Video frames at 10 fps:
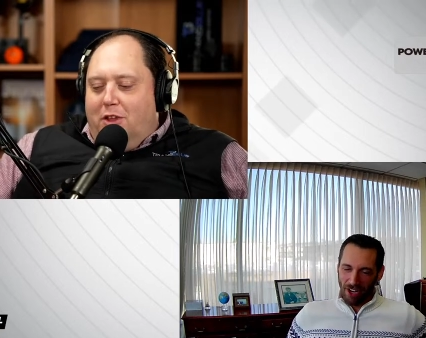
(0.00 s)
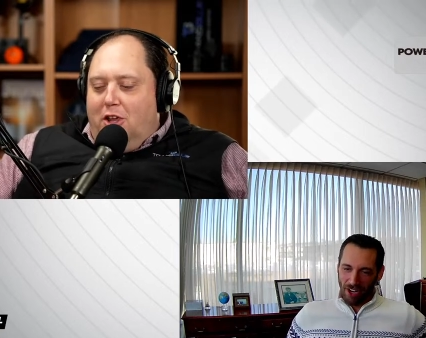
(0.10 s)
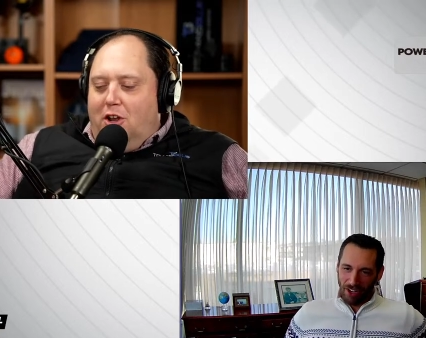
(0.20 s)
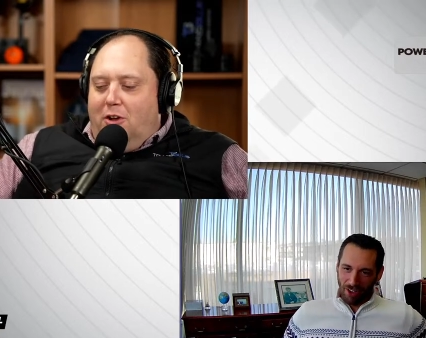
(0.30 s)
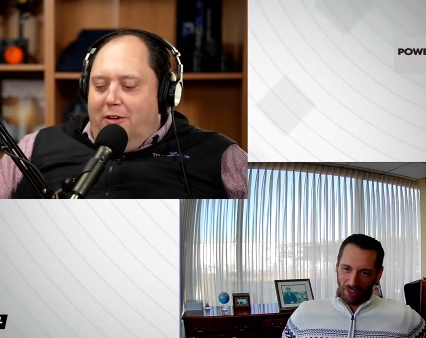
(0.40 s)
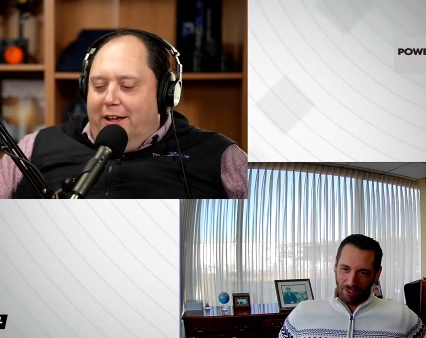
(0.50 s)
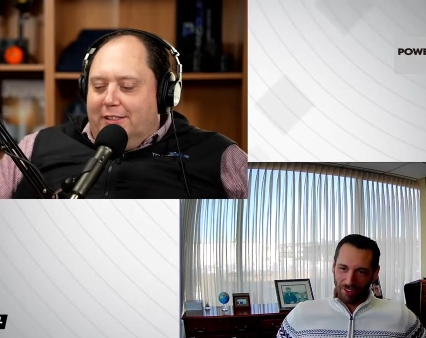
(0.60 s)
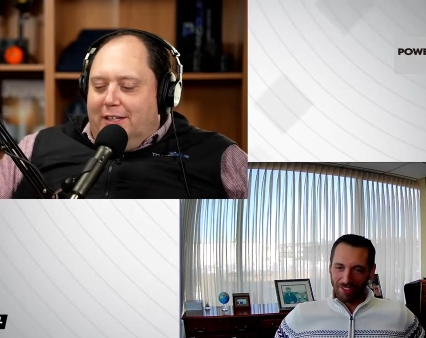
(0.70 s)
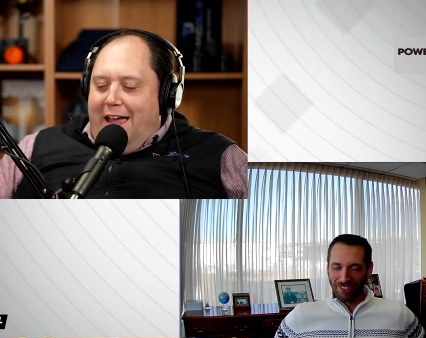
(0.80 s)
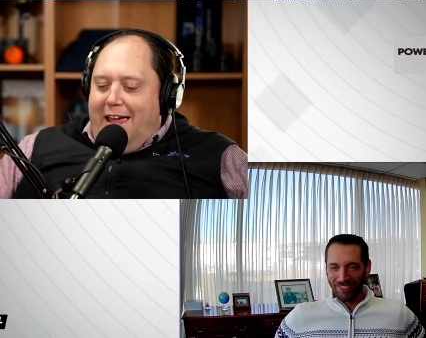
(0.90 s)
Speaker 1: you know,
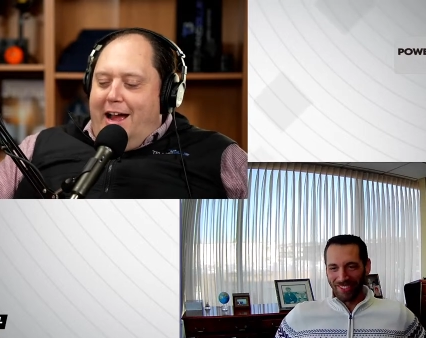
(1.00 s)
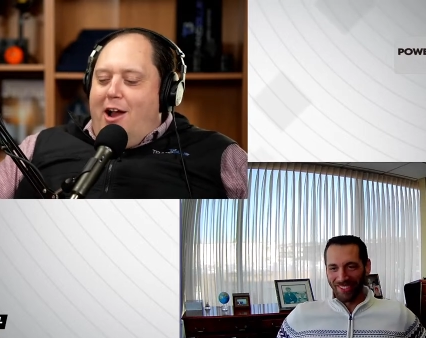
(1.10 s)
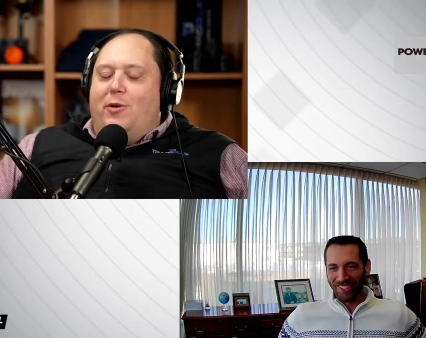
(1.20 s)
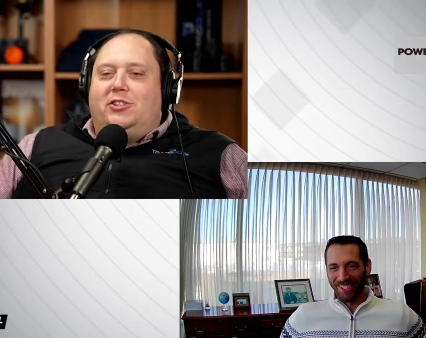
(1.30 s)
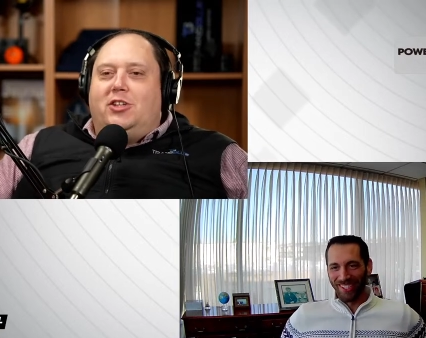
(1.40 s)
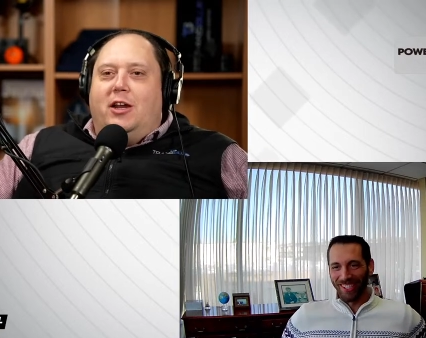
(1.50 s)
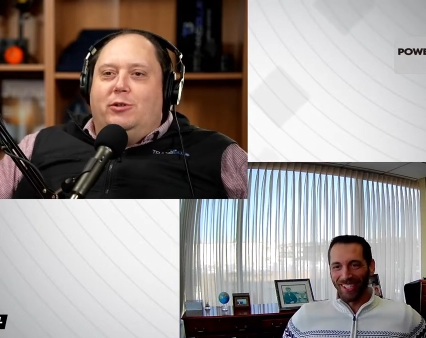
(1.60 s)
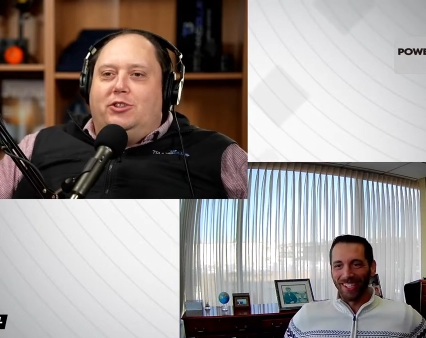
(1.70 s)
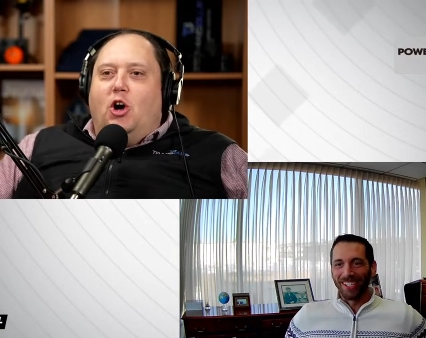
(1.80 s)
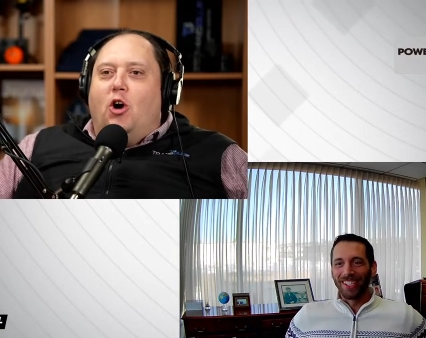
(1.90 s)
it's and I always thought it
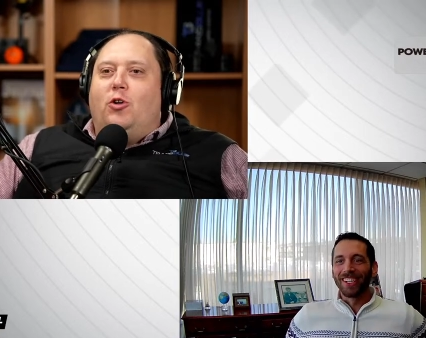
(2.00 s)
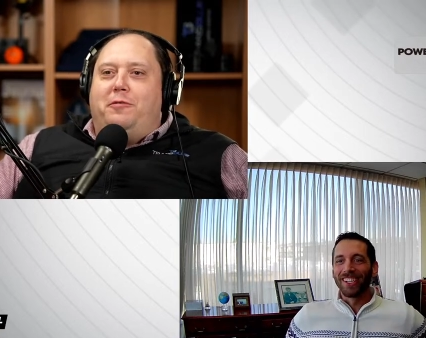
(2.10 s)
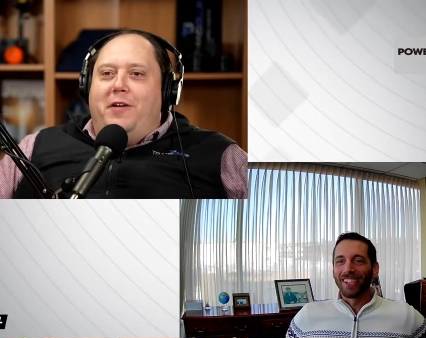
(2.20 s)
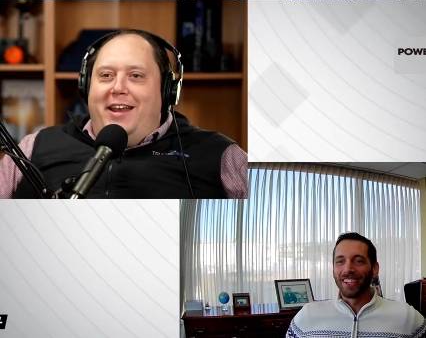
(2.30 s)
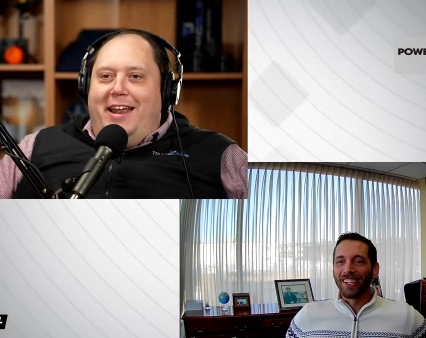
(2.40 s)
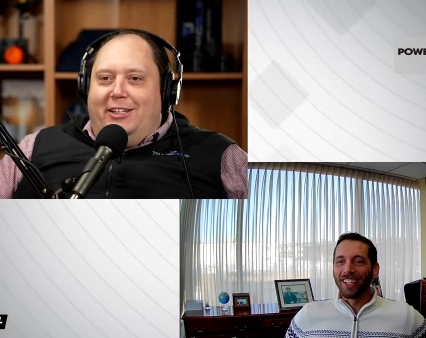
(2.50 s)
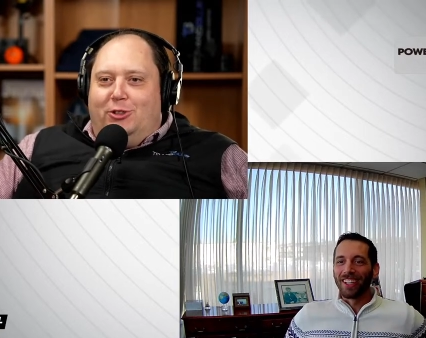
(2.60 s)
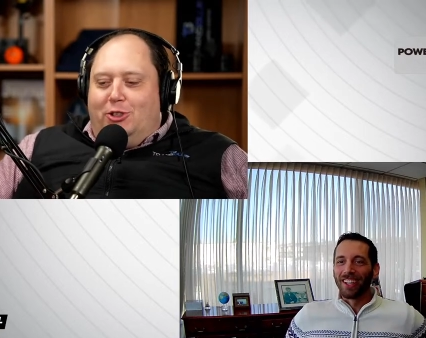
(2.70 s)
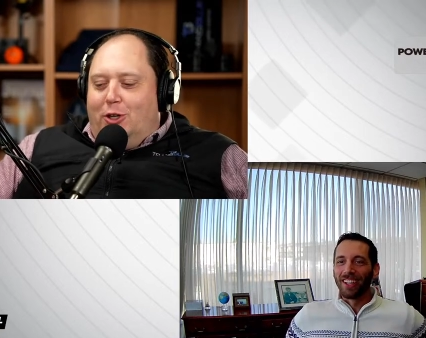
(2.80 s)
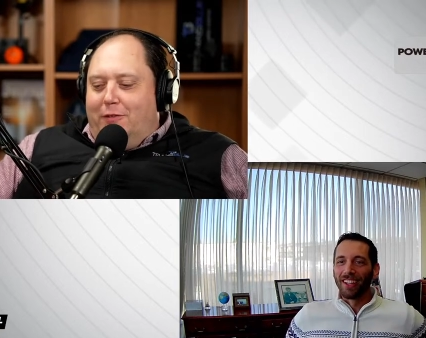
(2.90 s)
was Total
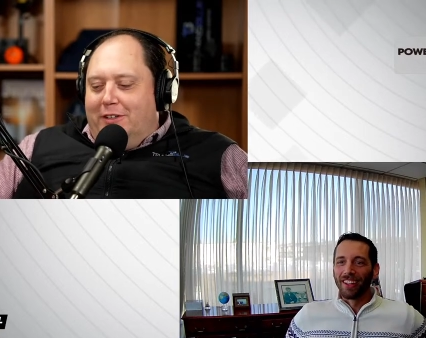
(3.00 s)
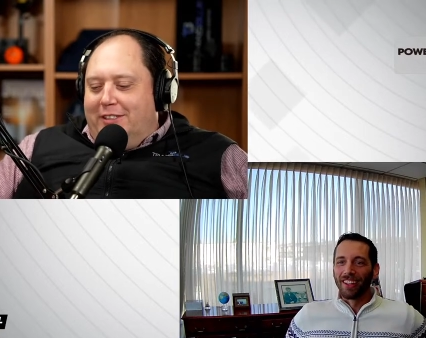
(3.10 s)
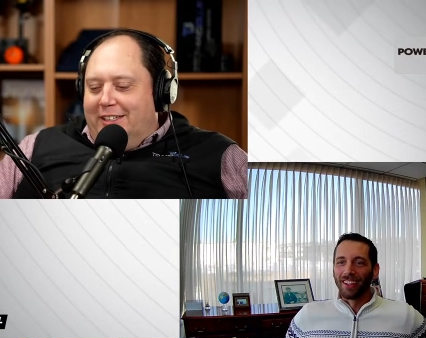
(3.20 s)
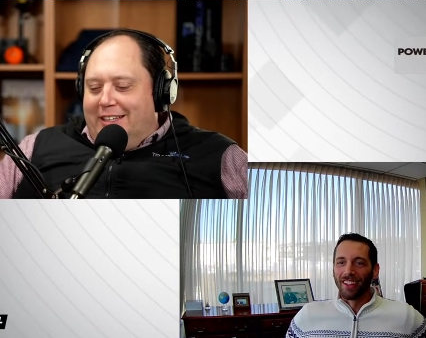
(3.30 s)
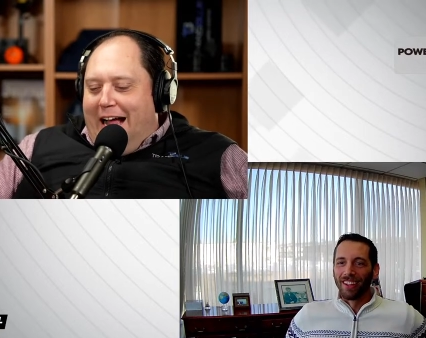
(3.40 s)
Financial Services.